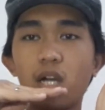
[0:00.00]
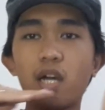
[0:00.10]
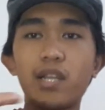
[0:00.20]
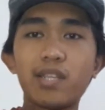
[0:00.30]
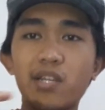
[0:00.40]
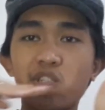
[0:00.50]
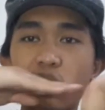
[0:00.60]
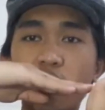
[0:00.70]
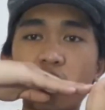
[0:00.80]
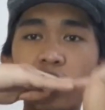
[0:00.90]
I'll attach
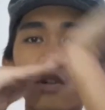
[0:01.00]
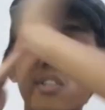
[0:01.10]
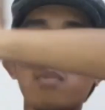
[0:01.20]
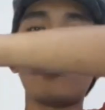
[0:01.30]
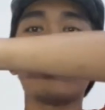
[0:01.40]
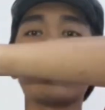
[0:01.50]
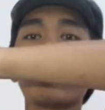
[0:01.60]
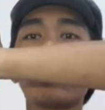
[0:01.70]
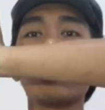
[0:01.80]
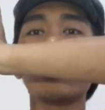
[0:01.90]
it here. They move
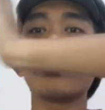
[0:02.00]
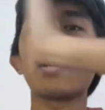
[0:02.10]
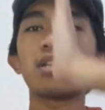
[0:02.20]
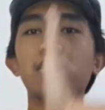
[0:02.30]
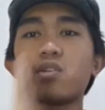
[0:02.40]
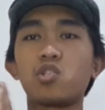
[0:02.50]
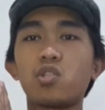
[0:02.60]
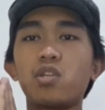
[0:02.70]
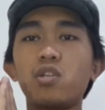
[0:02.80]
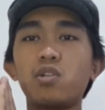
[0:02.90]
as one. I'll attach it
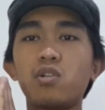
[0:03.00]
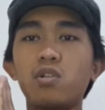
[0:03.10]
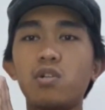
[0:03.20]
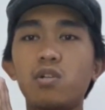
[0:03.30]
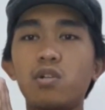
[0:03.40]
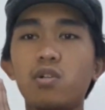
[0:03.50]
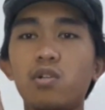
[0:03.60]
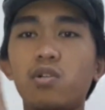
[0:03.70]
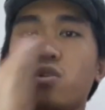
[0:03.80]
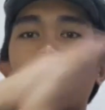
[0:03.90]
here.
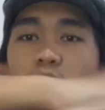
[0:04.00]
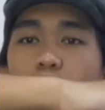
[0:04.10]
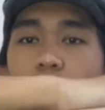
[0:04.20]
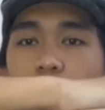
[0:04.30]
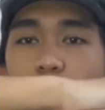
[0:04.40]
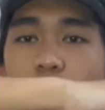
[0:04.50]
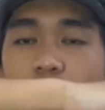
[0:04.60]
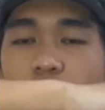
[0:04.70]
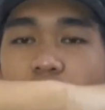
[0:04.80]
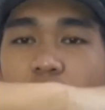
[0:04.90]
They move as
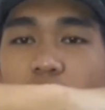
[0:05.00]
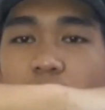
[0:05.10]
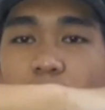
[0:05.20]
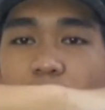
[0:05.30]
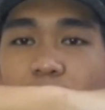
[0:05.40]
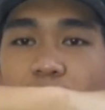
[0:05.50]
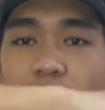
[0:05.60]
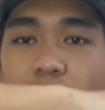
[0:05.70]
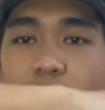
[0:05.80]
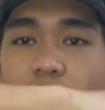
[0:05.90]
one.
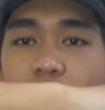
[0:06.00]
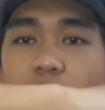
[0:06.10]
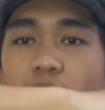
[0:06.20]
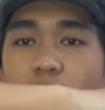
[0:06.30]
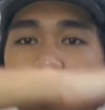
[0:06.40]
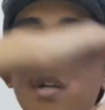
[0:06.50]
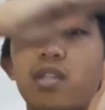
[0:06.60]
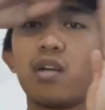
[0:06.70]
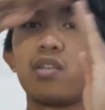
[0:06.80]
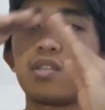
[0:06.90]
I'm
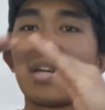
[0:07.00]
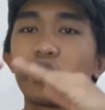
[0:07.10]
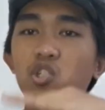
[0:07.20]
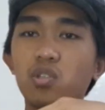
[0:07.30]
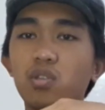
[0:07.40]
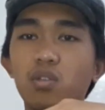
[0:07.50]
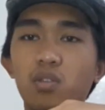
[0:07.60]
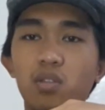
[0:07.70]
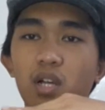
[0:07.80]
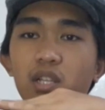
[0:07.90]
gonna detach it.
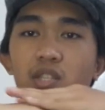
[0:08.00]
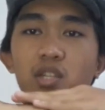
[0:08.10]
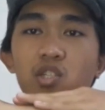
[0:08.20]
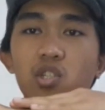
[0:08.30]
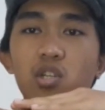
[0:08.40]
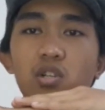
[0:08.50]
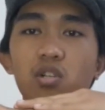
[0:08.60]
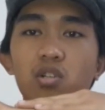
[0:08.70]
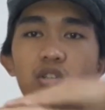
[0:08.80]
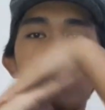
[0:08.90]
I'll attach it here.
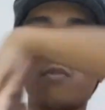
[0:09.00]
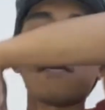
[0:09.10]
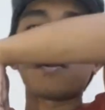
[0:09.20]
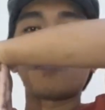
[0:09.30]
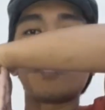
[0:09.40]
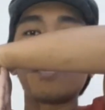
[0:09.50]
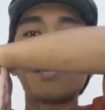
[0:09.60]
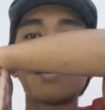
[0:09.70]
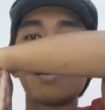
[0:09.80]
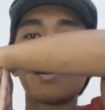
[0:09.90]
They move as one.